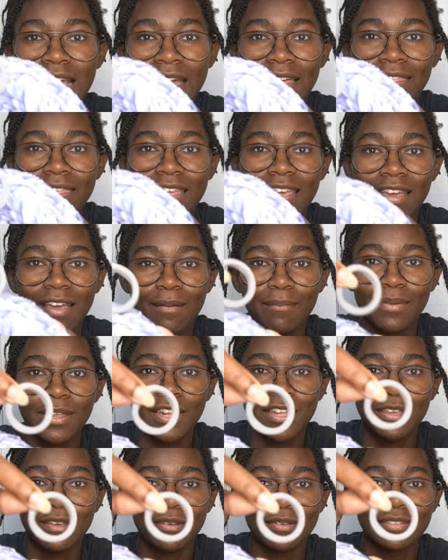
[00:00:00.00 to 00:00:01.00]
I think I'm gonna
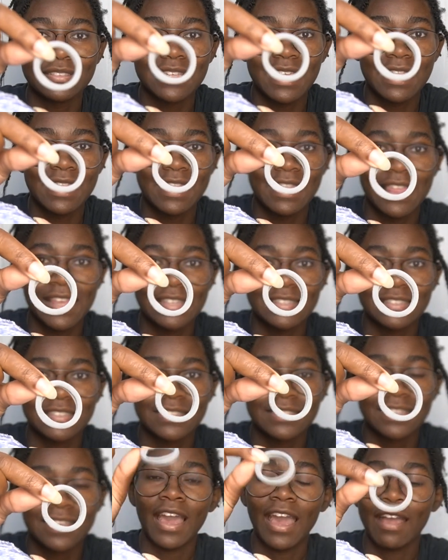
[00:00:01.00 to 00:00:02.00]
use
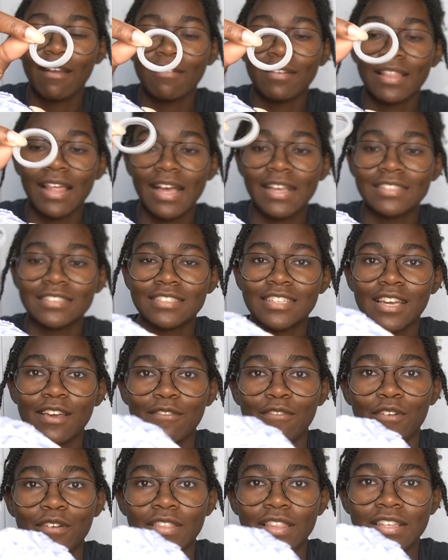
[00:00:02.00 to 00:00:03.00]
this hair elastic
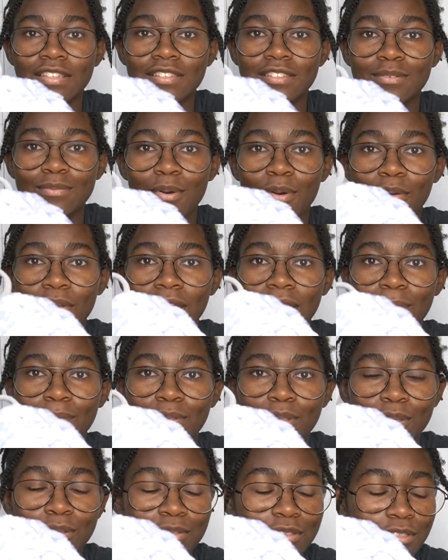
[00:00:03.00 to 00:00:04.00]
for the smoky blue